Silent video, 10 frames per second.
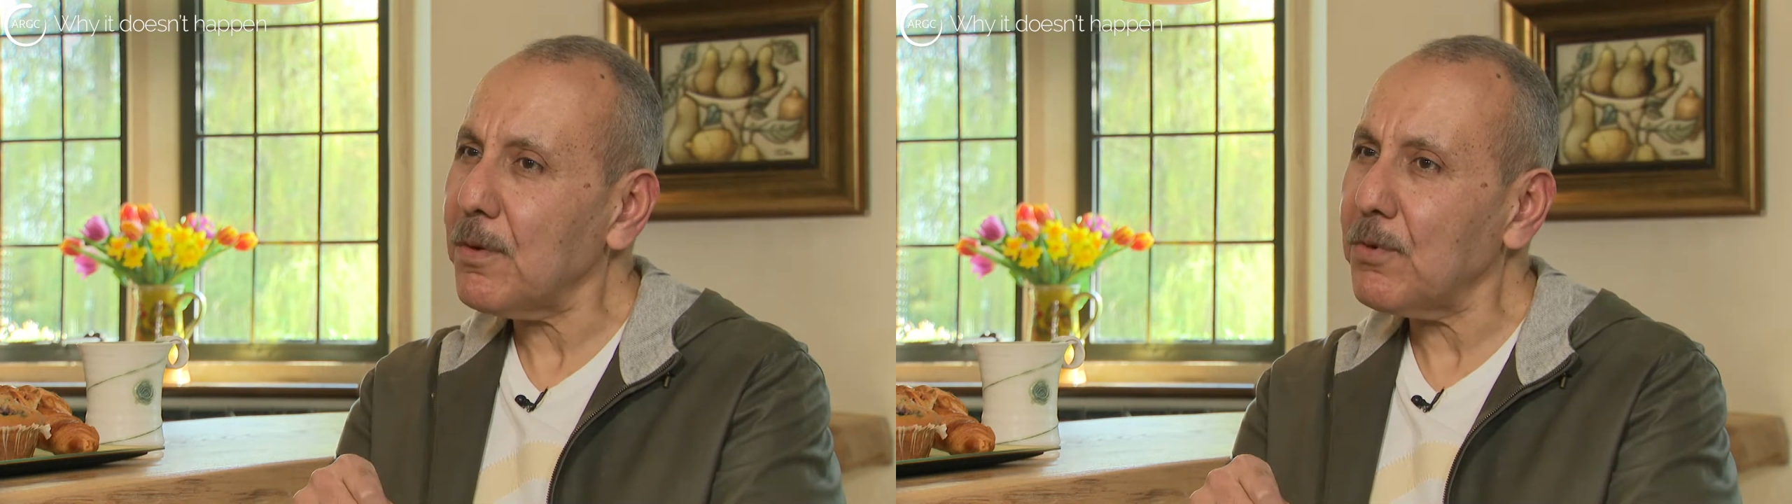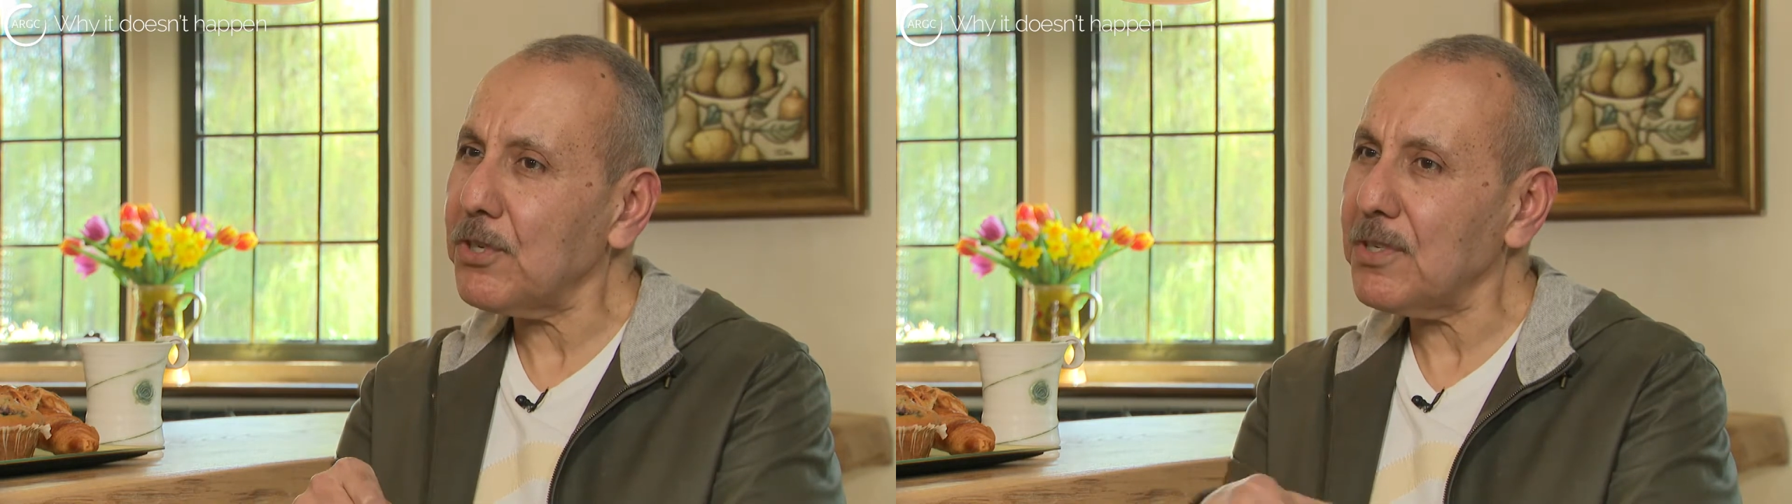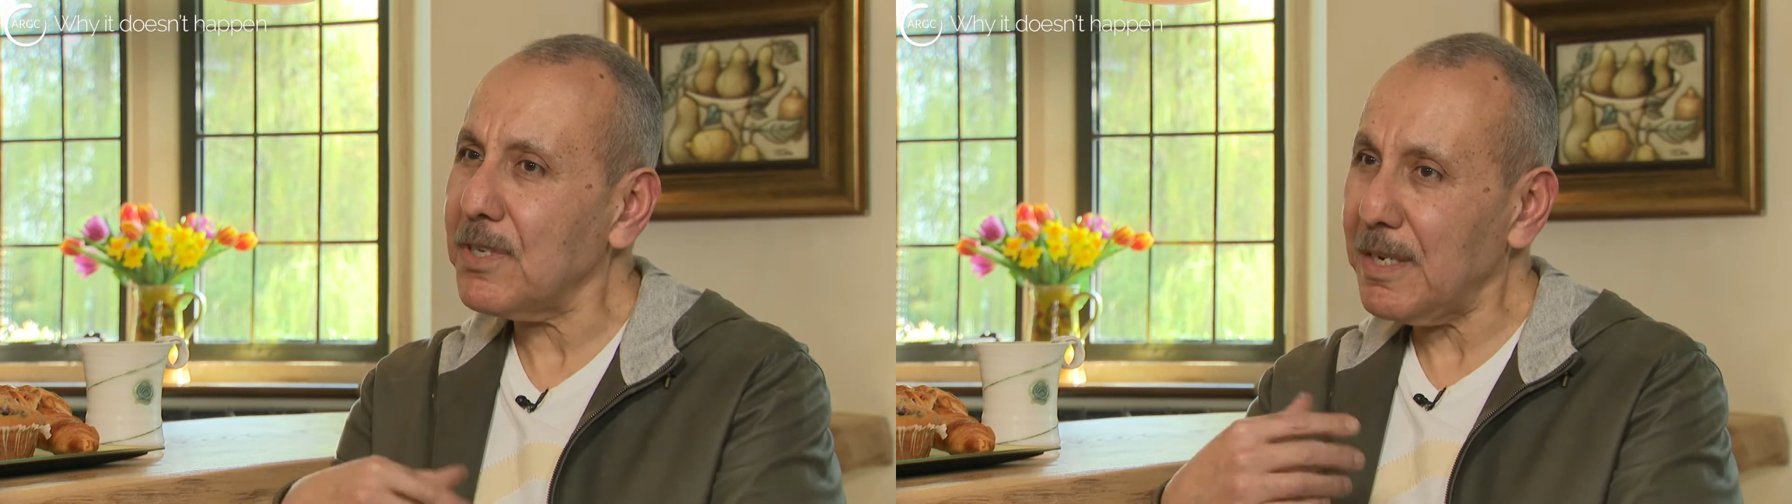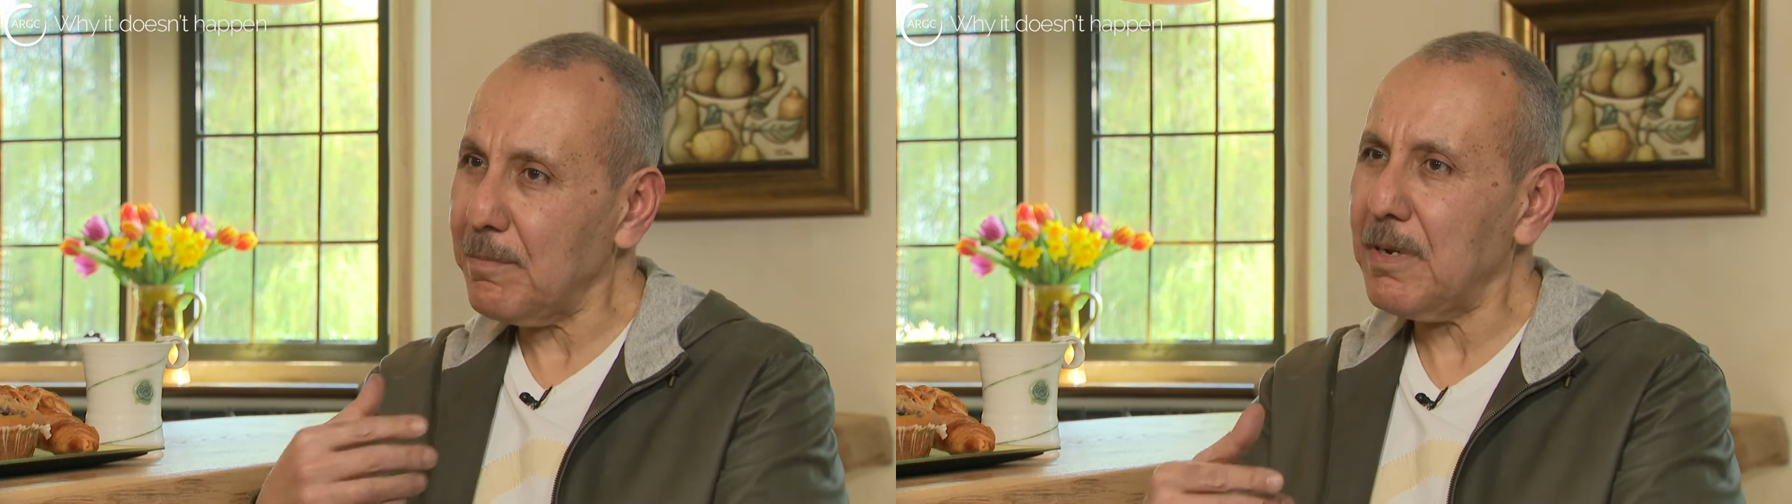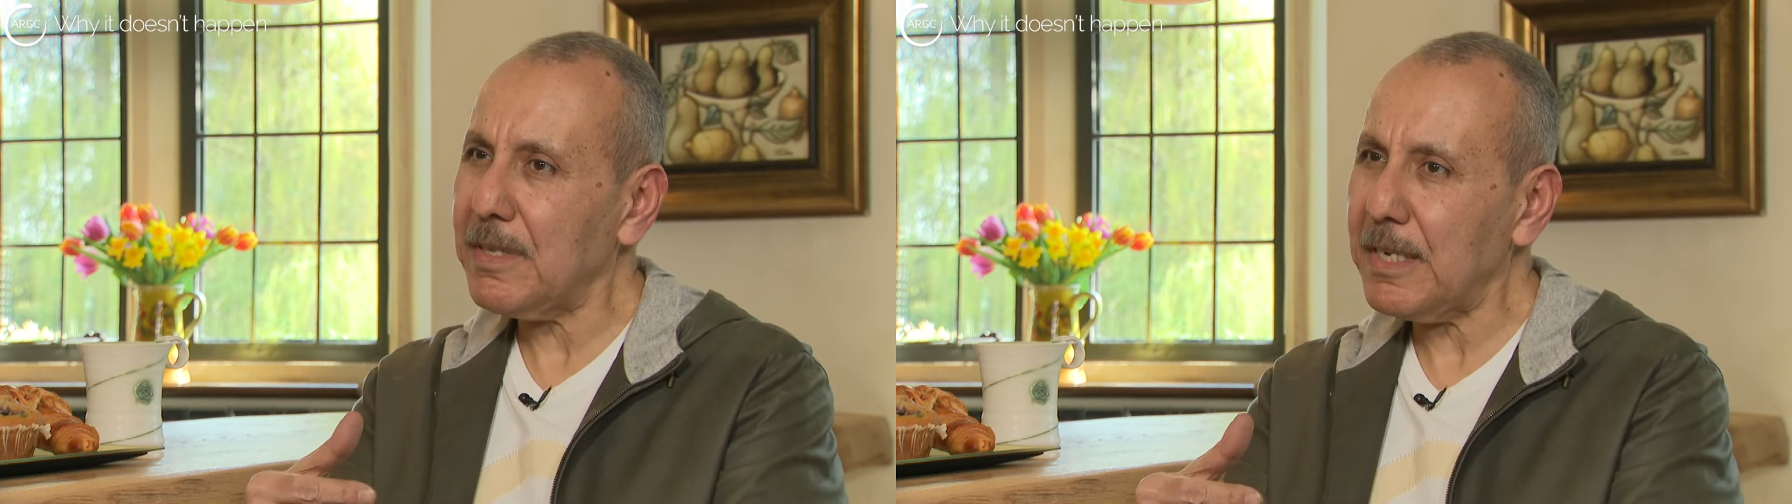which is an
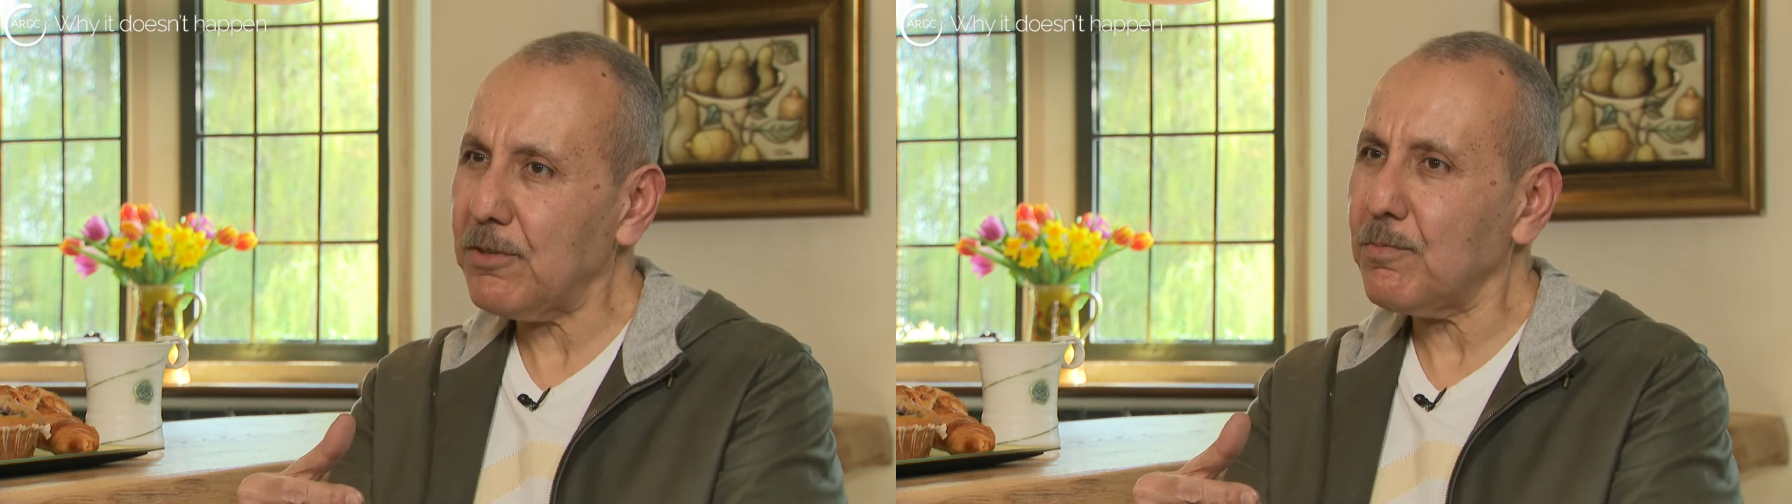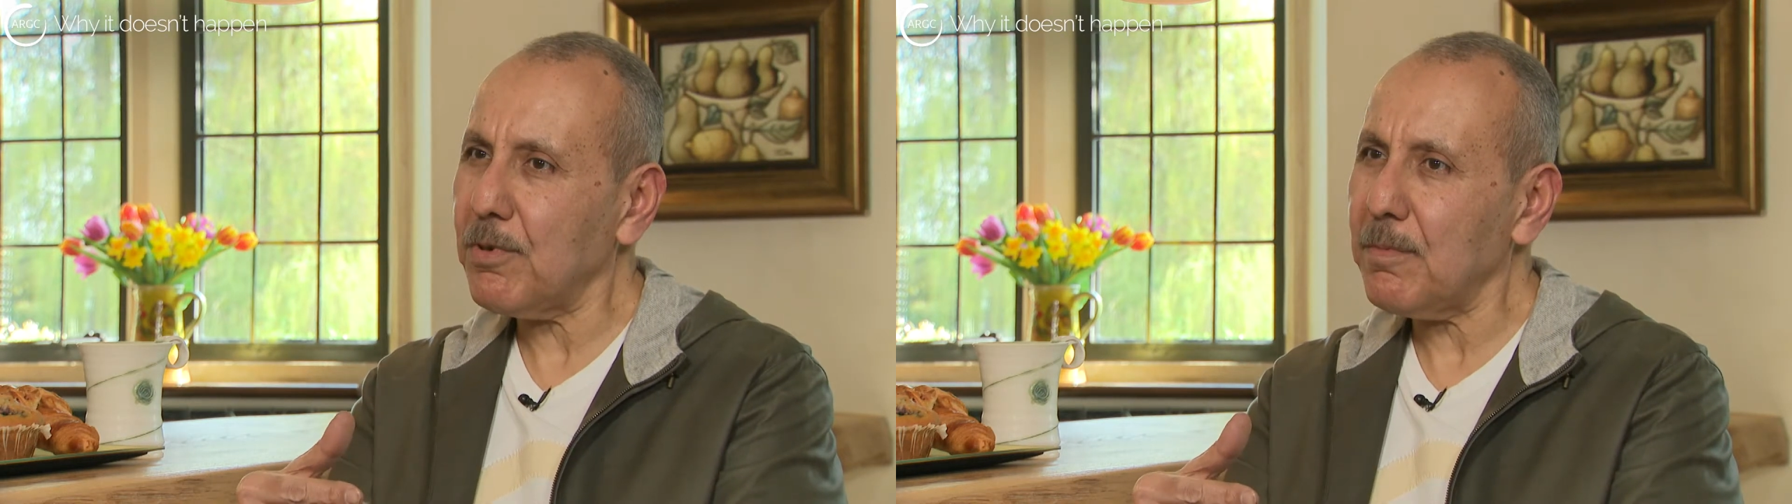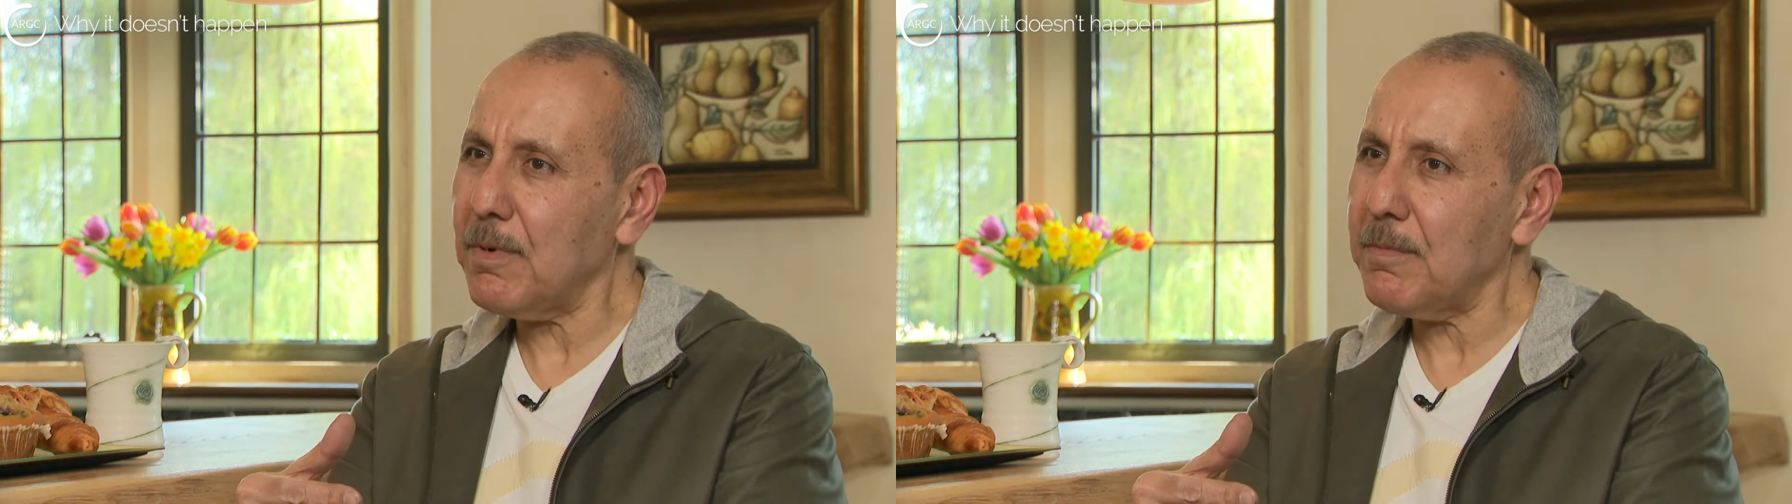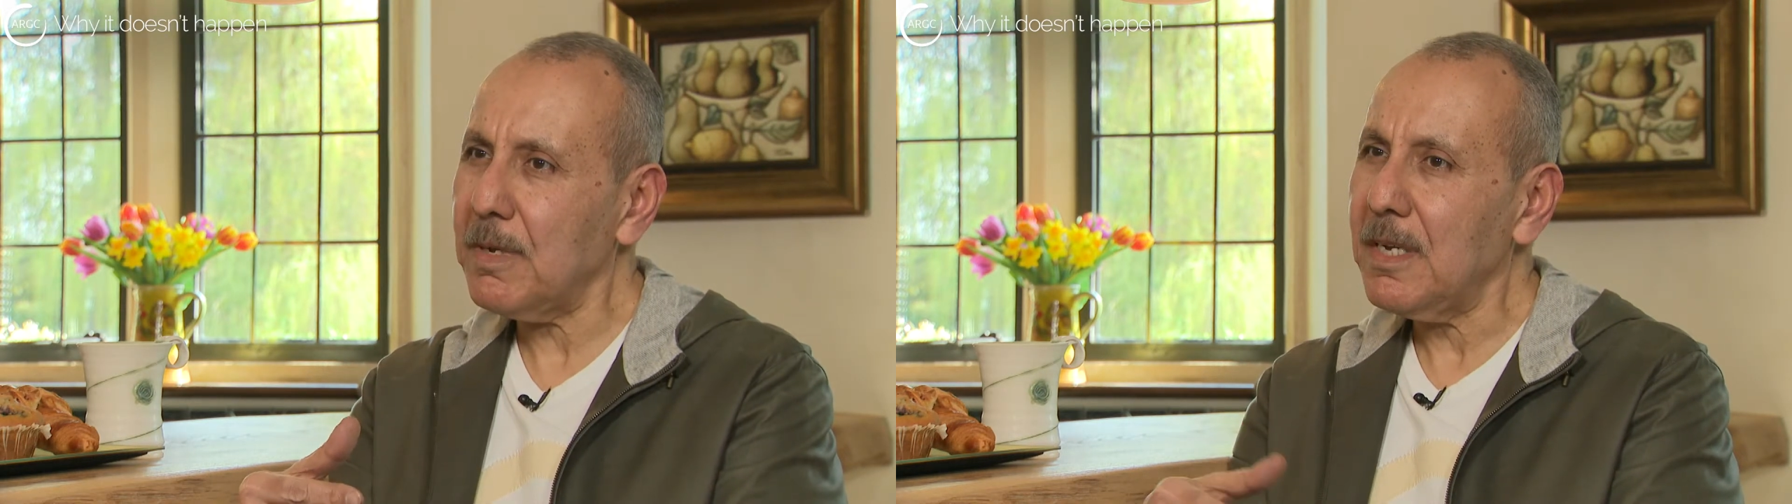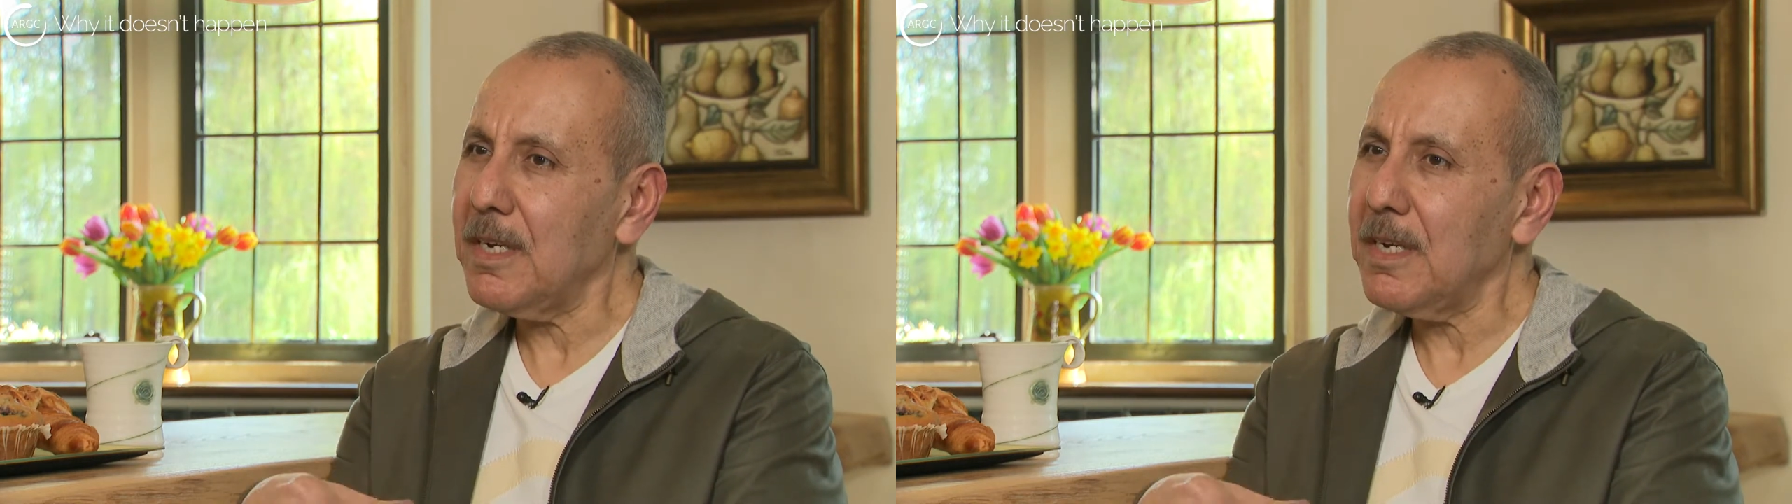implantation problem,